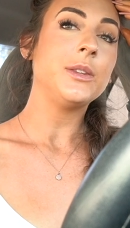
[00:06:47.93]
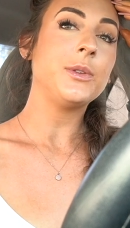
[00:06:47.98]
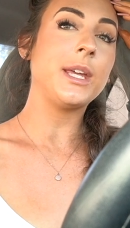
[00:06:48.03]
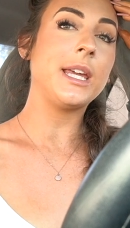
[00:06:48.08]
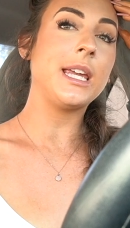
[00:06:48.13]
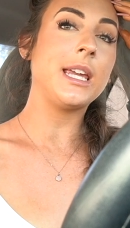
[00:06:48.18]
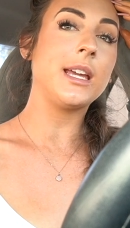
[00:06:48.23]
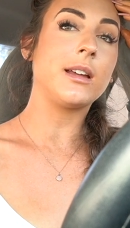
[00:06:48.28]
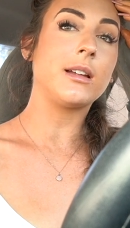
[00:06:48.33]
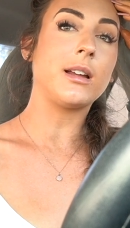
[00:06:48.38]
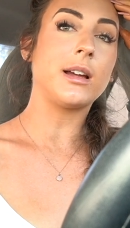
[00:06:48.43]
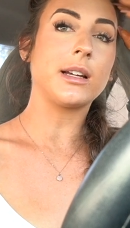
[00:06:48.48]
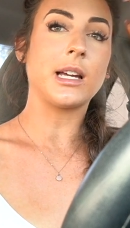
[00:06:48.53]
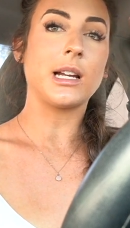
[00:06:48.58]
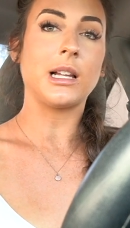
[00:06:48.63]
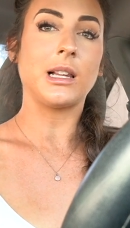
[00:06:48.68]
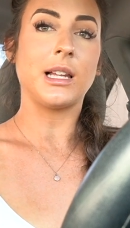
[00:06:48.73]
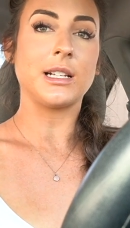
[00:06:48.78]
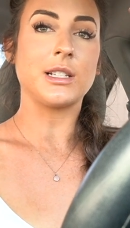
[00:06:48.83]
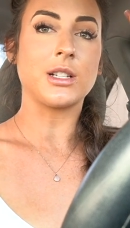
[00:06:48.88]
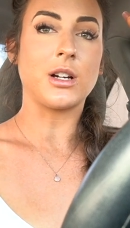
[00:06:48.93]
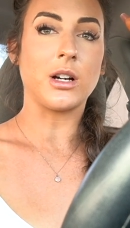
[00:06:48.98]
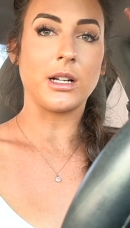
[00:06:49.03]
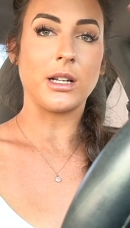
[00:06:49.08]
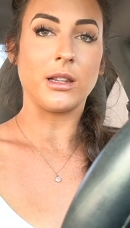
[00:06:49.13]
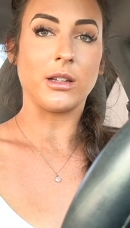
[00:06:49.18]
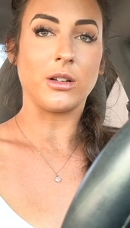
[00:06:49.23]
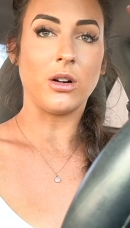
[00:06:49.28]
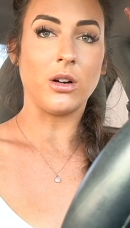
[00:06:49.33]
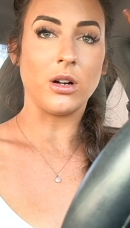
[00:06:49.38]
and I kind of like talking
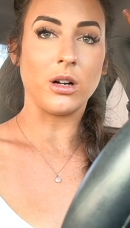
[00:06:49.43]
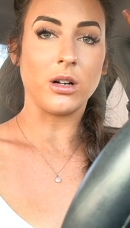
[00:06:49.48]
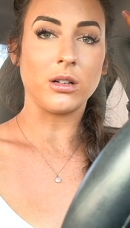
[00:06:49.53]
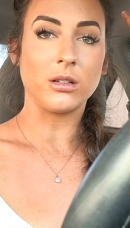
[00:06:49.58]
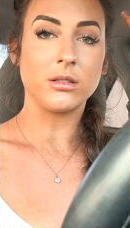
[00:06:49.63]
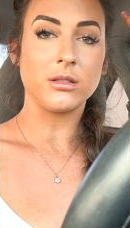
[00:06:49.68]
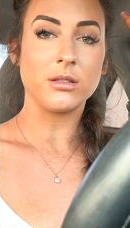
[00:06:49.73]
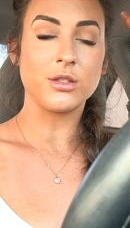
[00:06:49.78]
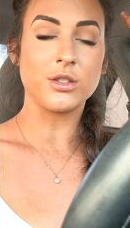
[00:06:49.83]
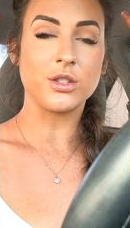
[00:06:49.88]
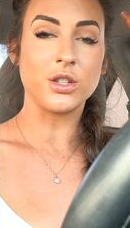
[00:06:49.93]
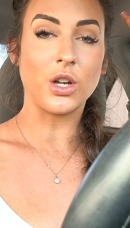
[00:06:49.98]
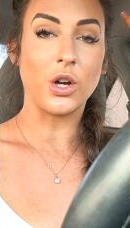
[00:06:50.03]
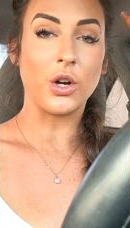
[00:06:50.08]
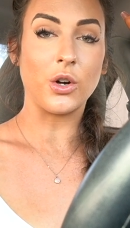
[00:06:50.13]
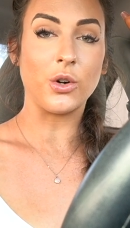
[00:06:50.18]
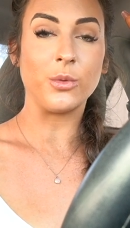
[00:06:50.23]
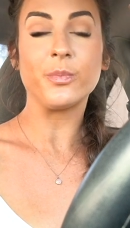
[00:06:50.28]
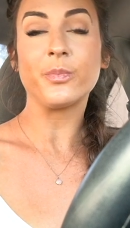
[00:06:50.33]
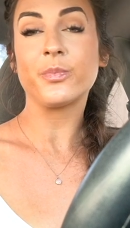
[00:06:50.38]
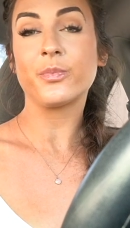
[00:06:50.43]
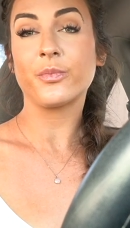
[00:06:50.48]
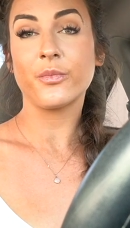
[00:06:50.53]
in the car. So